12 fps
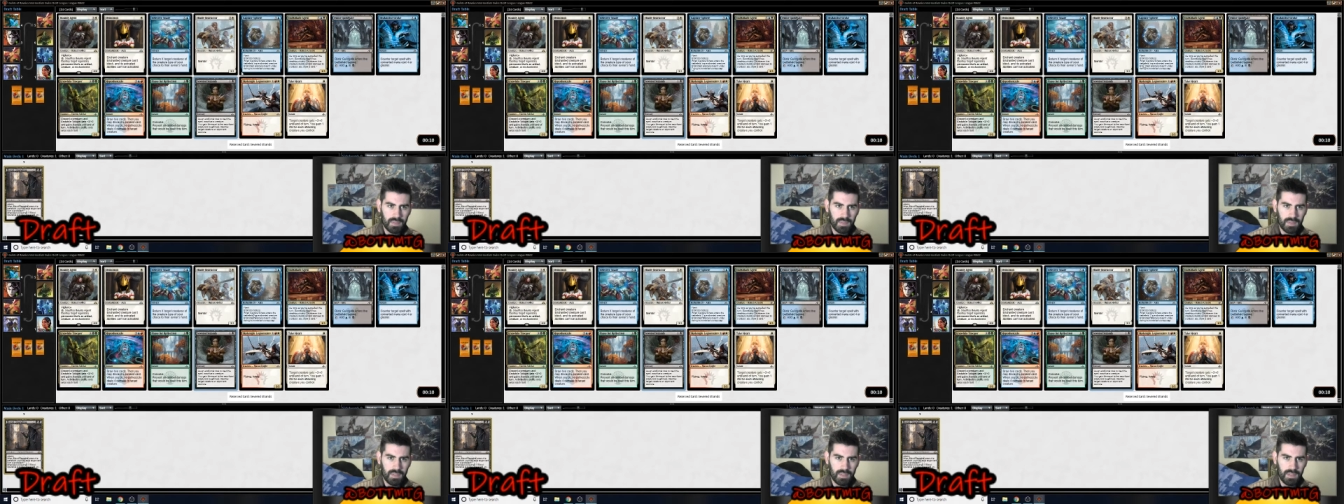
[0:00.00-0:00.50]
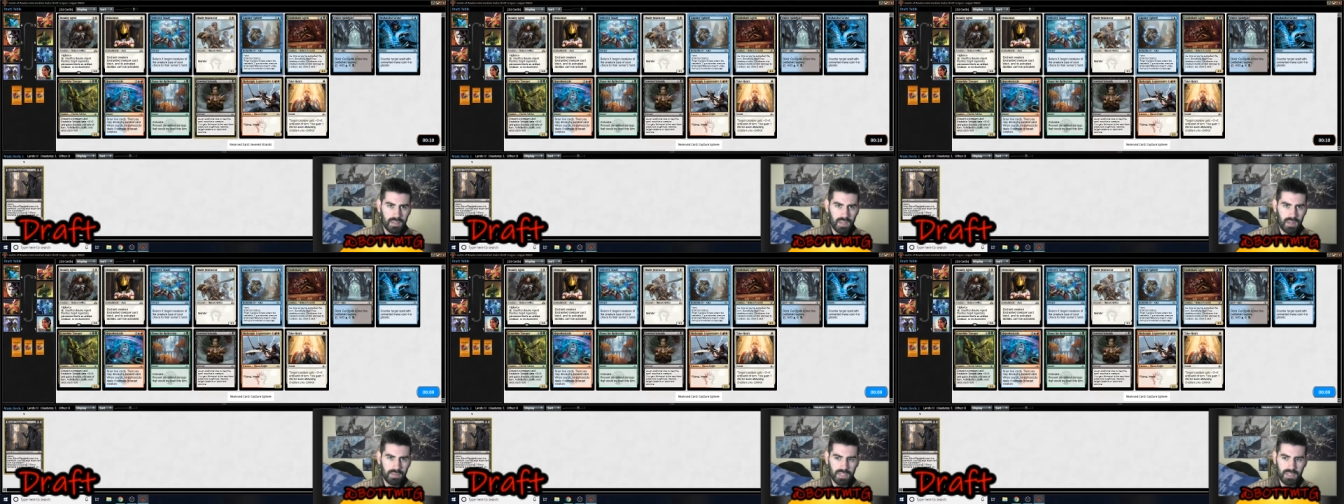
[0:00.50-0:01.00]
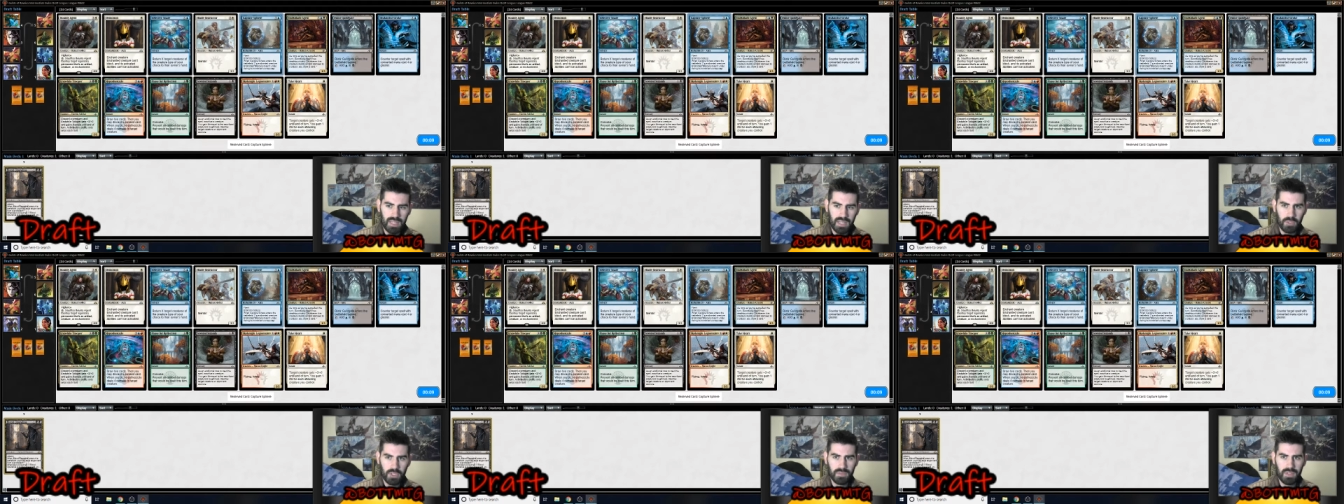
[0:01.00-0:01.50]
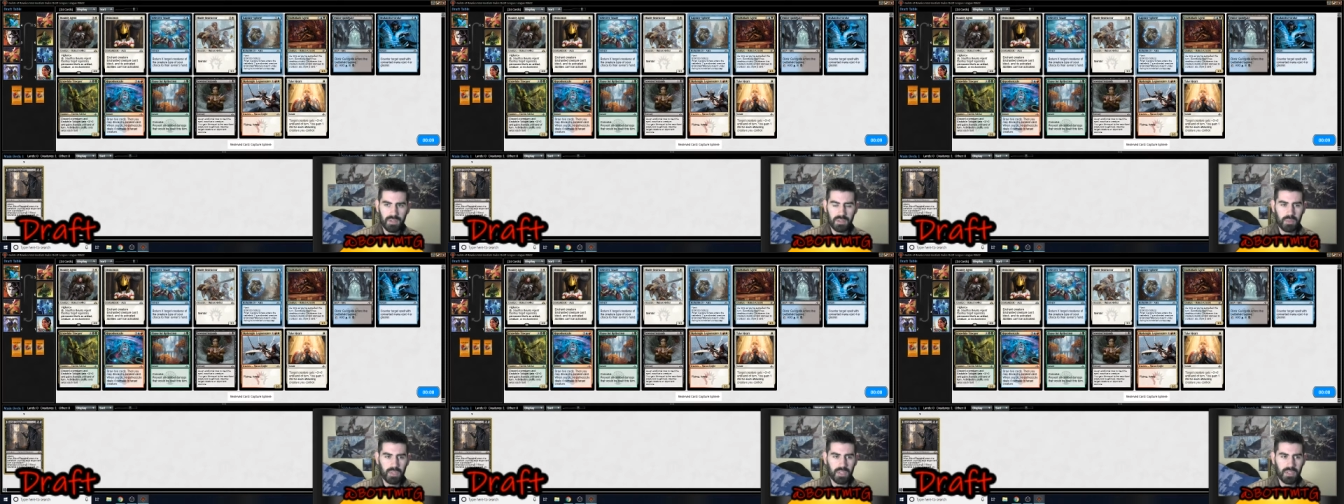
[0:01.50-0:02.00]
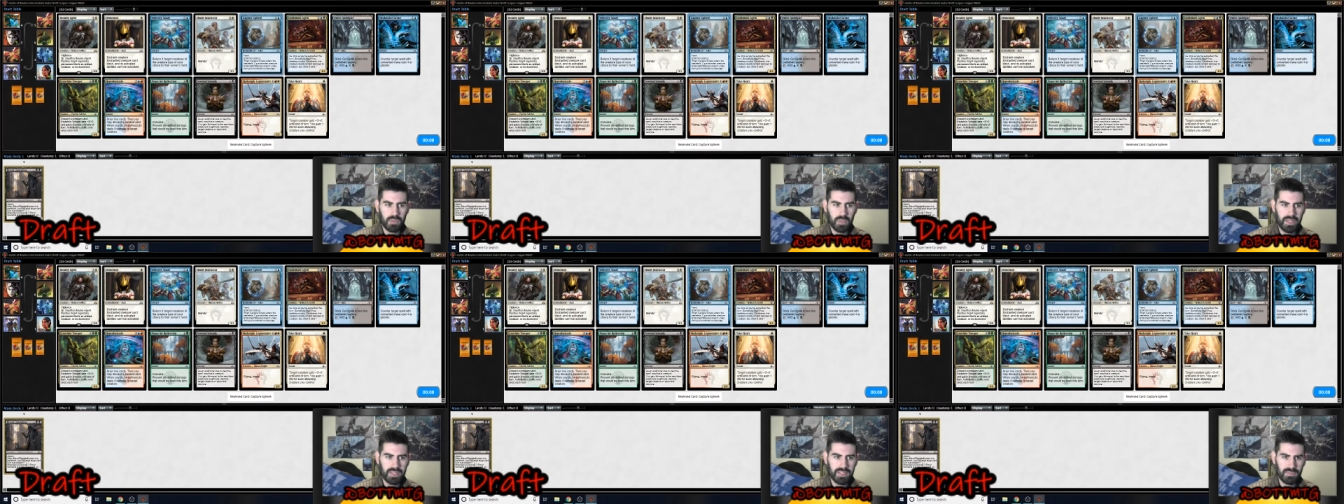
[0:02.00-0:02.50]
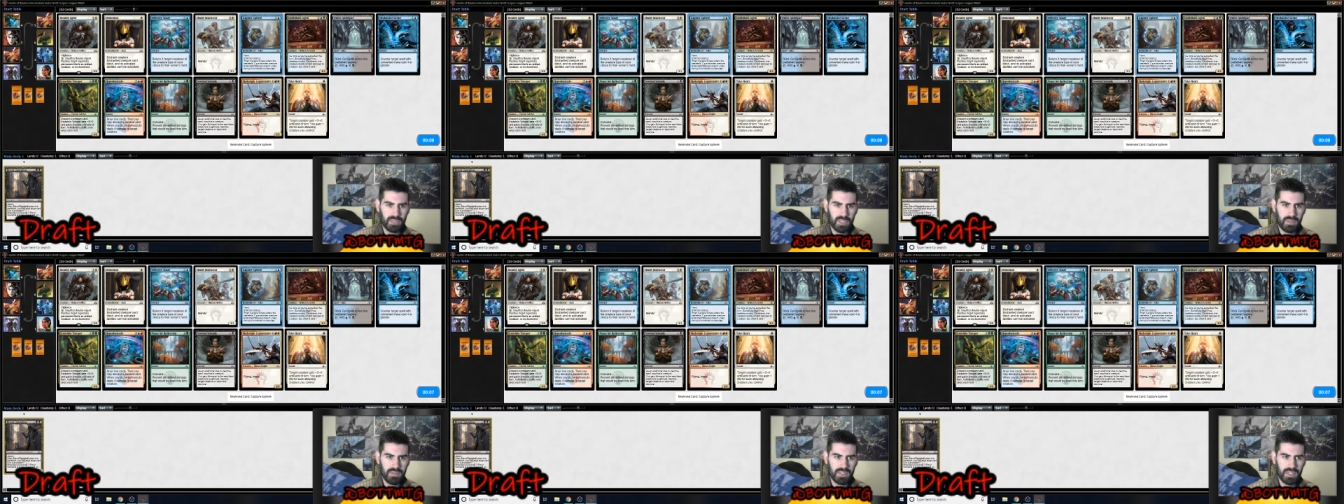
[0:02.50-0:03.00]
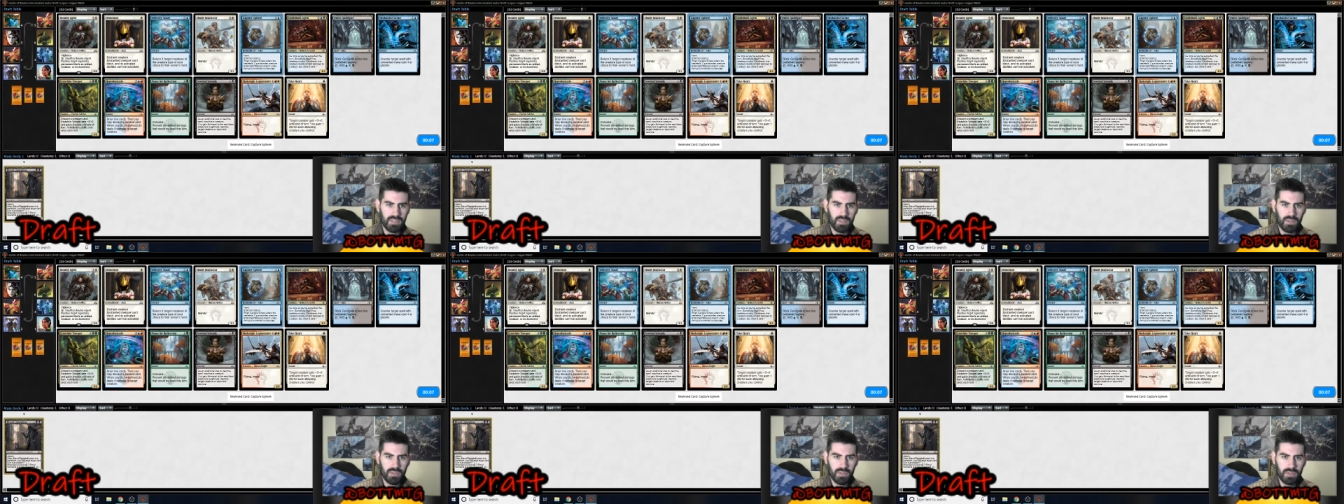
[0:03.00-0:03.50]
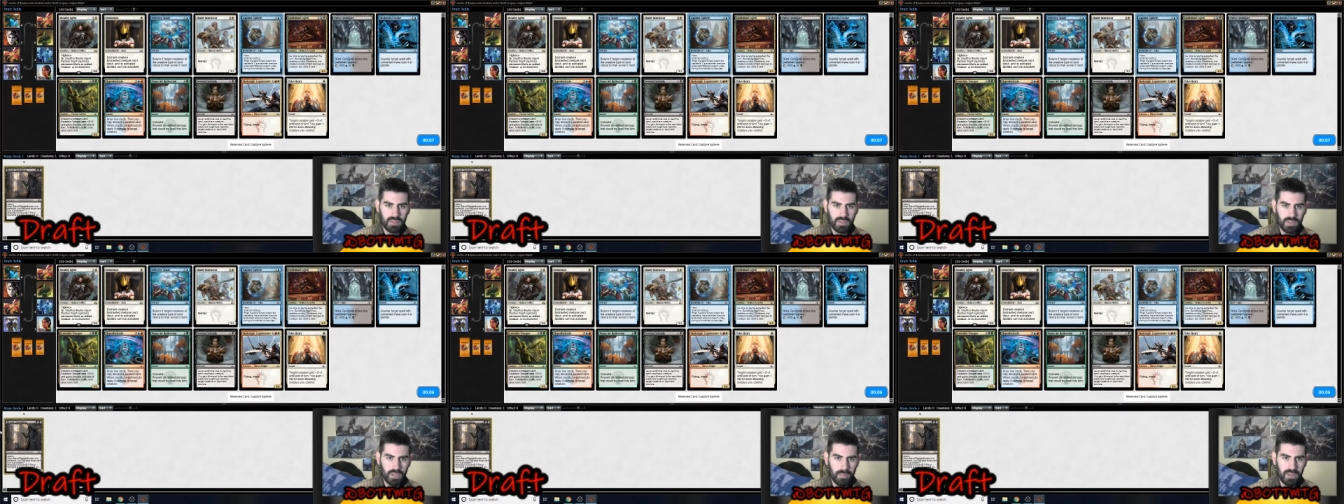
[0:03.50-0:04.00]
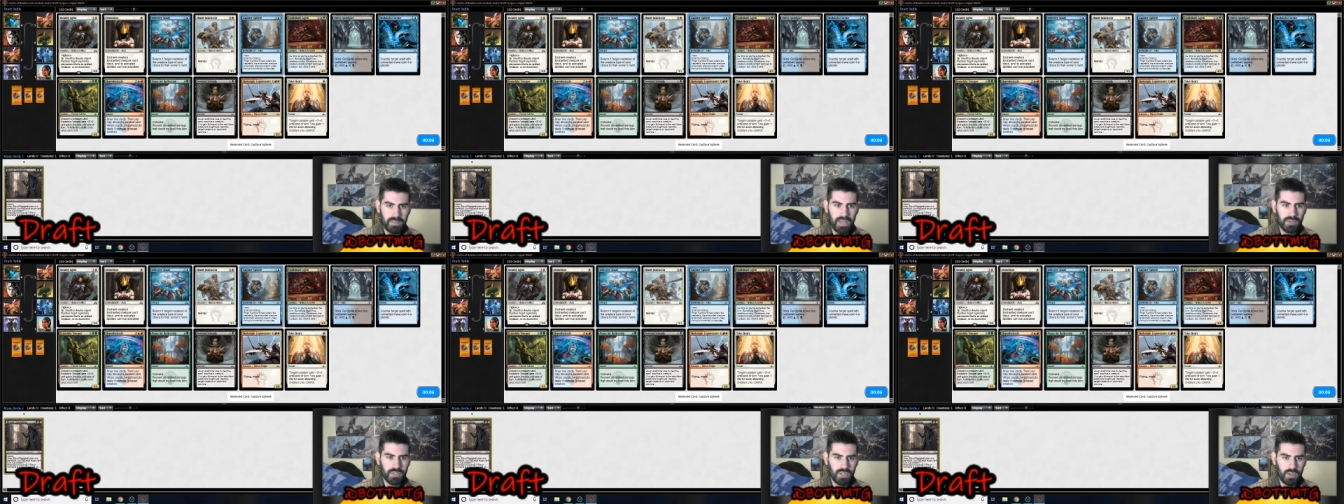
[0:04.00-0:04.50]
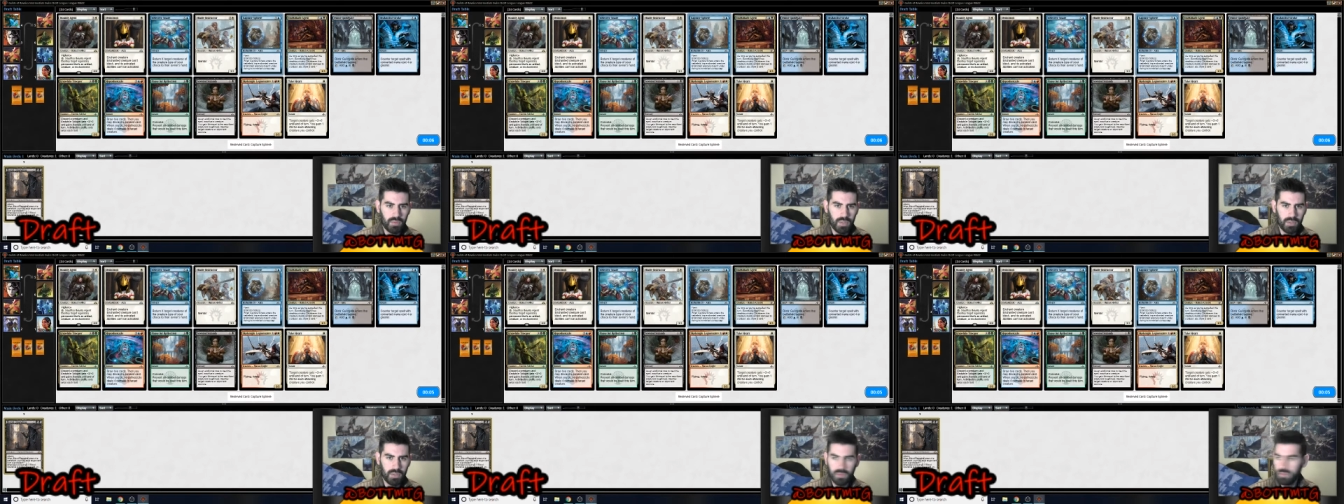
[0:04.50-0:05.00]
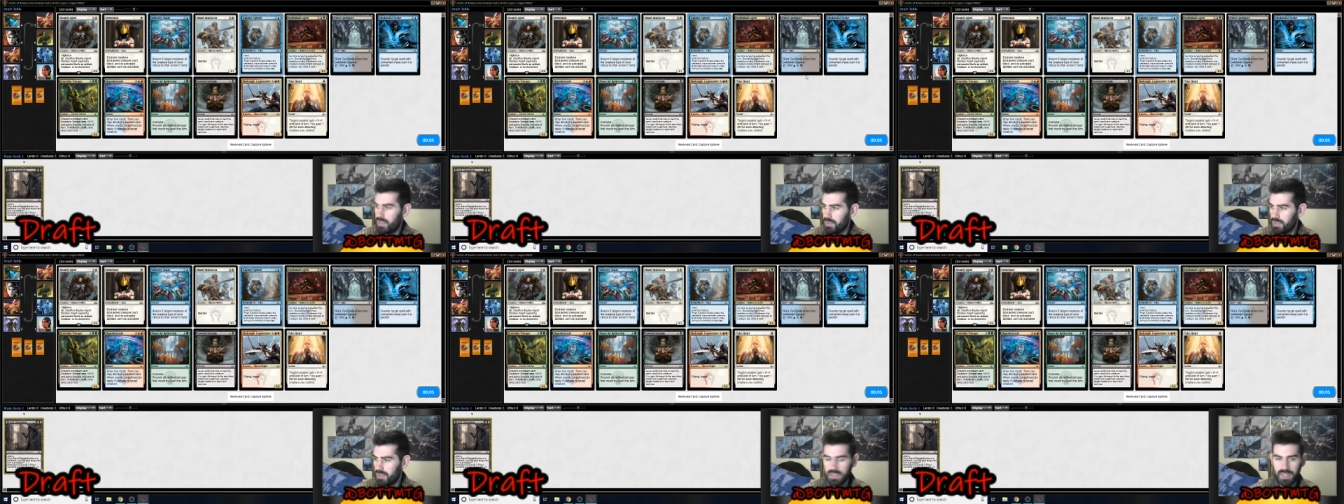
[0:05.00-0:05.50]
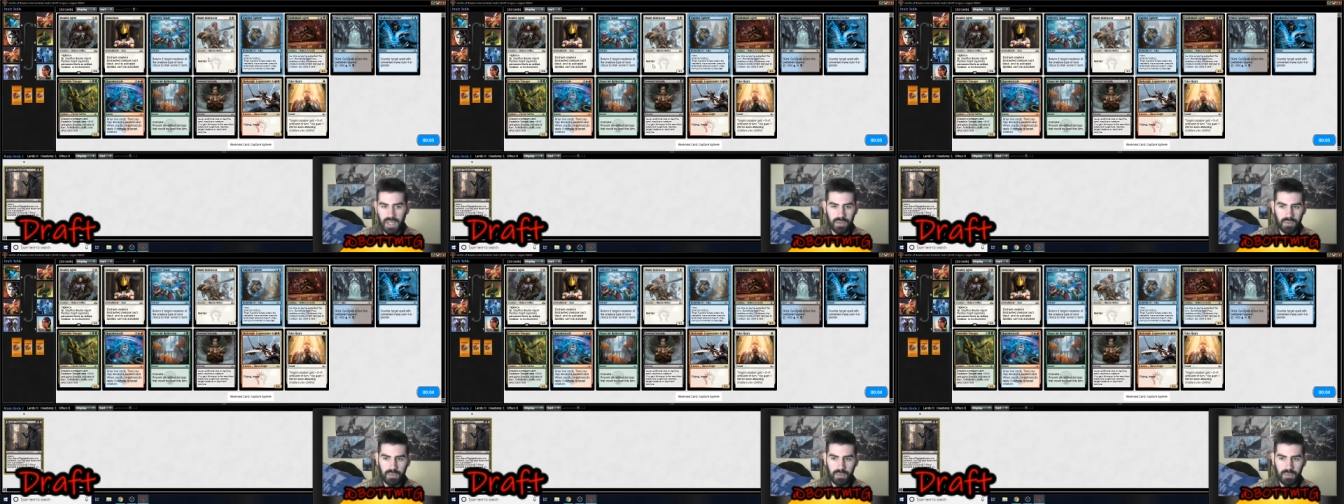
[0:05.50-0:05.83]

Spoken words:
And obviously Capture Sphere is pretty good as well. That seems like a bit of a signal. Oh, my mouse, no, don't do this now.